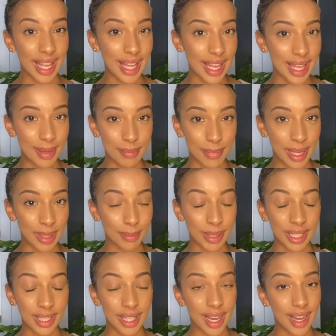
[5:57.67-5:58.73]
it may
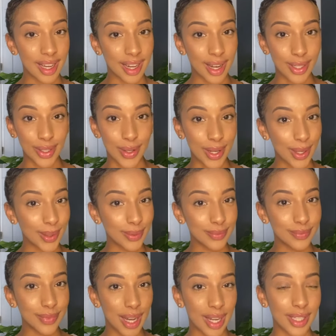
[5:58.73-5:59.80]
be, I don't
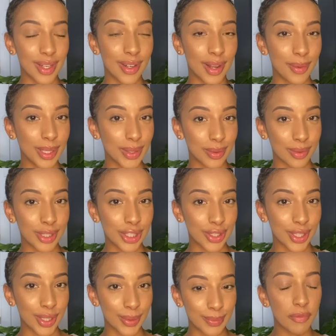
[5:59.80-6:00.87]
know which one was
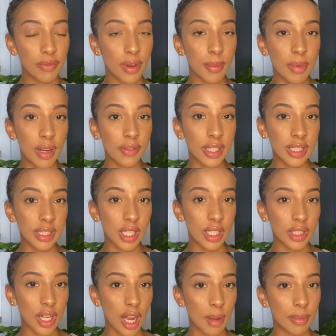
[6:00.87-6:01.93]
true. From my
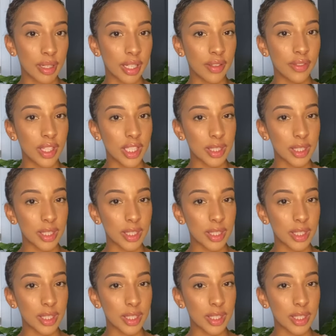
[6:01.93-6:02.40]
research, I believe that